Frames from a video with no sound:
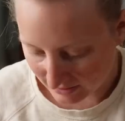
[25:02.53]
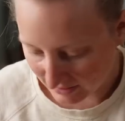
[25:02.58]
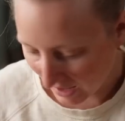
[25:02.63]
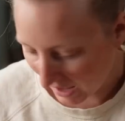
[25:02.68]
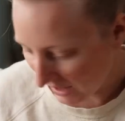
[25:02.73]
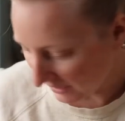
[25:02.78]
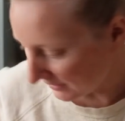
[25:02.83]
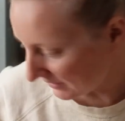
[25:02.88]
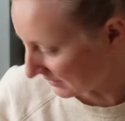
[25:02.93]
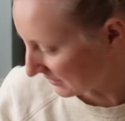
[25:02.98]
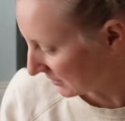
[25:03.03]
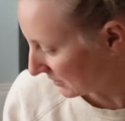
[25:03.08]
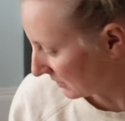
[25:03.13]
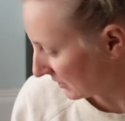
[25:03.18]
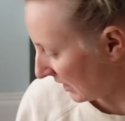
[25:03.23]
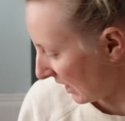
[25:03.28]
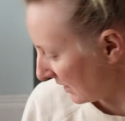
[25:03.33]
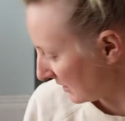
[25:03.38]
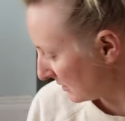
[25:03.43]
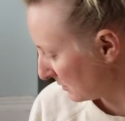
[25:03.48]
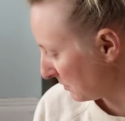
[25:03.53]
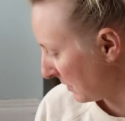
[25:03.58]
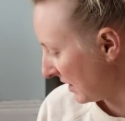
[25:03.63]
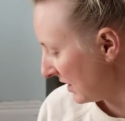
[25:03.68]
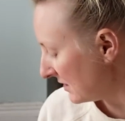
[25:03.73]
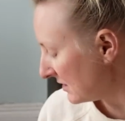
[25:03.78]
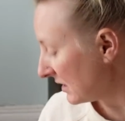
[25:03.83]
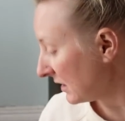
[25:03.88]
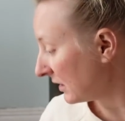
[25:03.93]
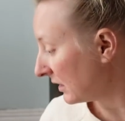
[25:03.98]
that's
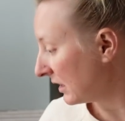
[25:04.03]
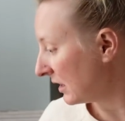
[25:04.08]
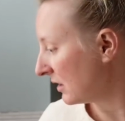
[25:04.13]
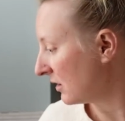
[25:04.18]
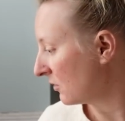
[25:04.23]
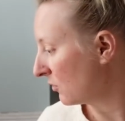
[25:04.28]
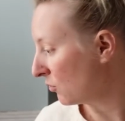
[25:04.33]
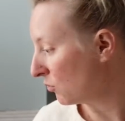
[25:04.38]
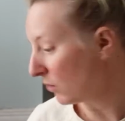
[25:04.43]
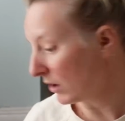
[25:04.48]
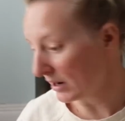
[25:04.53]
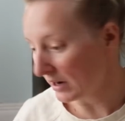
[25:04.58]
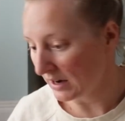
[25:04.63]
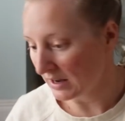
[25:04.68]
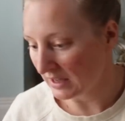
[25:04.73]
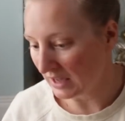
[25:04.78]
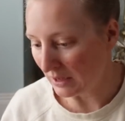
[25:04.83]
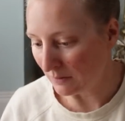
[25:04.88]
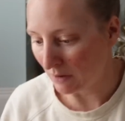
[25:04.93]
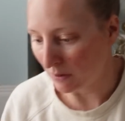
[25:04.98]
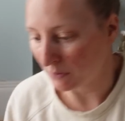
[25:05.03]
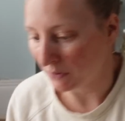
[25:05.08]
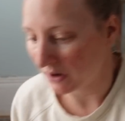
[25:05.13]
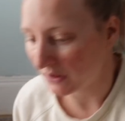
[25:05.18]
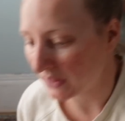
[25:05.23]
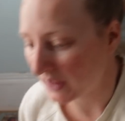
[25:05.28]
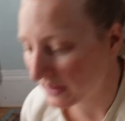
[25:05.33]
basically what I came up with.